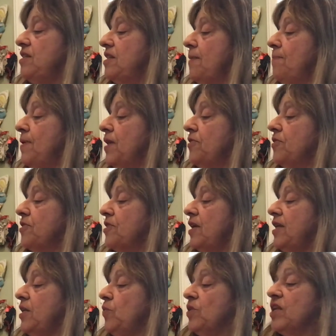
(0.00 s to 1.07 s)
The mother
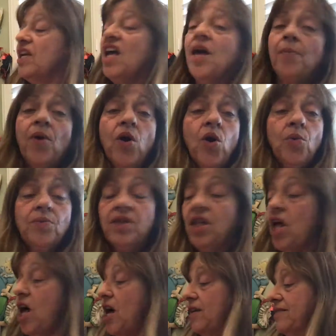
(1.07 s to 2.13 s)
thought he would come home
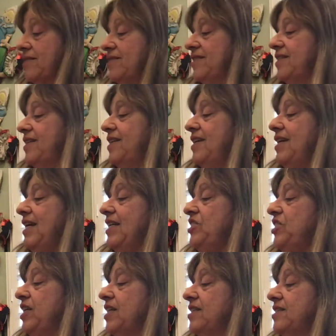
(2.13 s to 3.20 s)
lost,
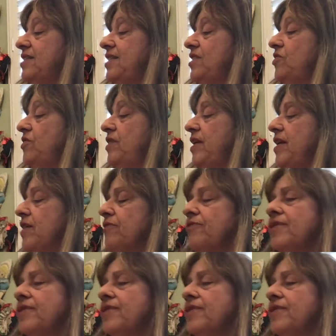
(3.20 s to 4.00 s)
and she considered the air